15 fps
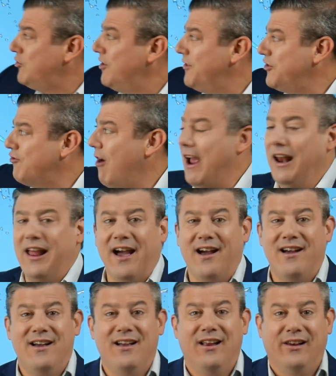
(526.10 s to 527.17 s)
of Australia
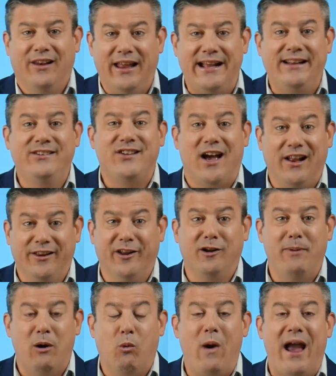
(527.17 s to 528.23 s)
leans a little
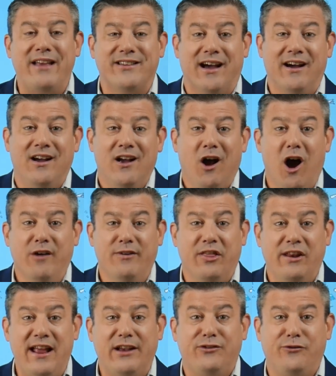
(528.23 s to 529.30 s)
bit wetter over the
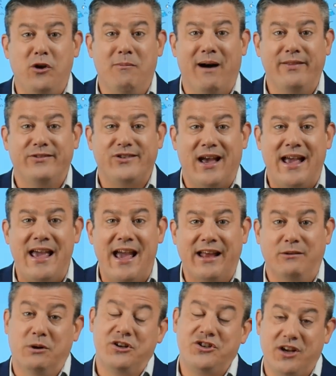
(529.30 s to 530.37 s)
next few months ahead,
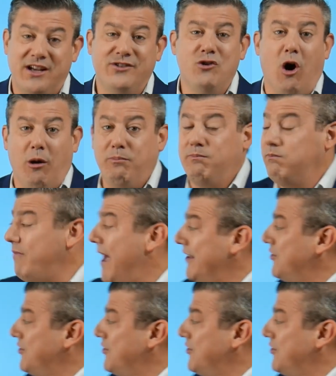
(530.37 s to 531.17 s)
which is not that